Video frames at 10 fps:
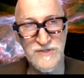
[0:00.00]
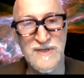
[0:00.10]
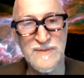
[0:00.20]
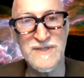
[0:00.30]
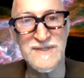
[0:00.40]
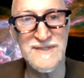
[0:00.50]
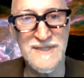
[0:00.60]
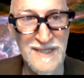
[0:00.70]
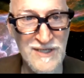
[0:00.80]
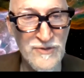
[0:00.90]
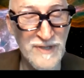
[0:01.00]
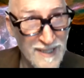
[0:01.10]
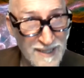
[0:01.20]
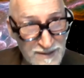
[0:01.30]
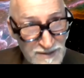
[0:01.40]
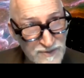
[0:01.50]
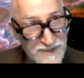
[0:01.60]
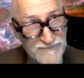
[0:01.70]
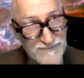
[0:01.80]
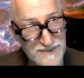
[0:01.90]
the trouble is, and I know how to get into
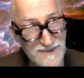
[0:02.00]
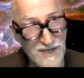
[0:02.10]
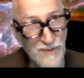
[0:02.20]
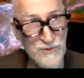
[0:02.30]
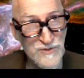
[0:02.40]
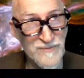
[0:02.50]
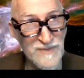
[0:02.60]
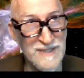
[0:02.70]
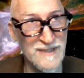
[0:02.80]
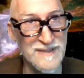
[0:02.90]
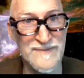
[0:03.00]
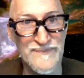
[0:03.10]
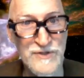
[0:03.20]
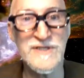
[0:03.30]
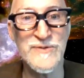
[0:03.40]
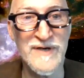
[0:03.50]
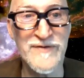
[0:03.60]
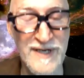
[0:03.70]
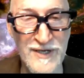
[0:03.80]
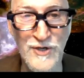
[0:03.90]
it almost yeah. immediately. Usually,
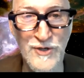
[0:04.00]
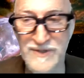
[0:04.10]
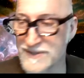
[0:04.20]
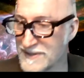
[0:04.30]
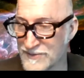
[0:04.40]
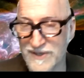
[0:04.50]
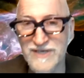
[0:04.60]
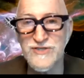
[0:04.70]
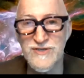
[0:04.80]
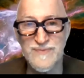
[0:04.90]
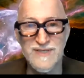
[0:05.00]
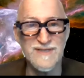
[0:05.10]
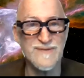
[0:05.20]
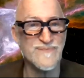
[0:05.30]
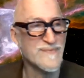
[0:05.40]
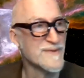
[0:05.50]
wherever I go is is where I shouldn't be.